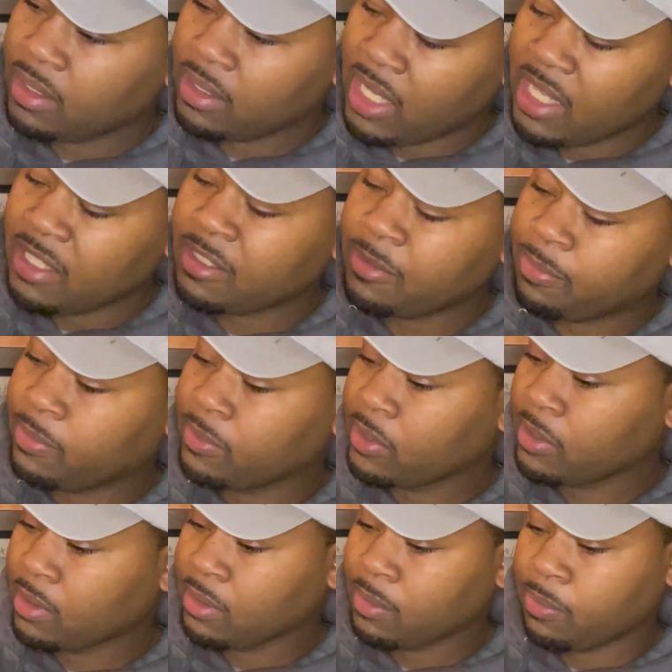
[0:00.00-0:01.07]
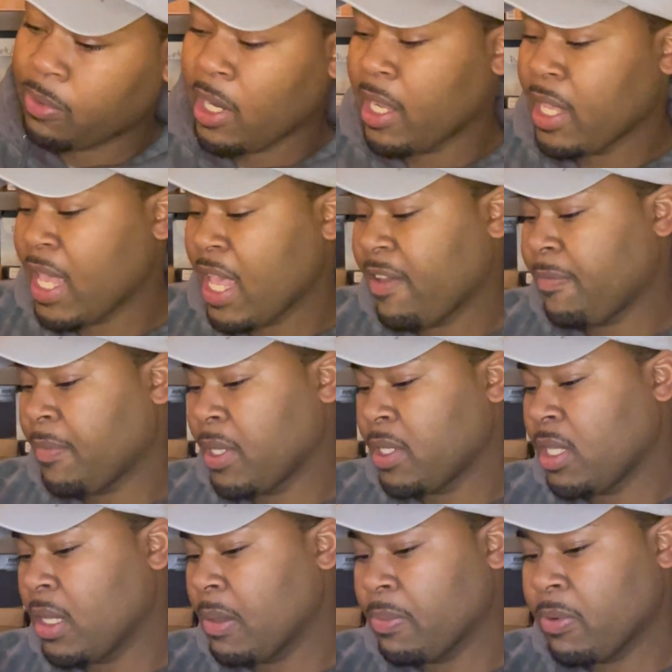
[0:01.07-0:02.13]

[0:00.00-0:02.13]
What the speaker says: That's probably half my damn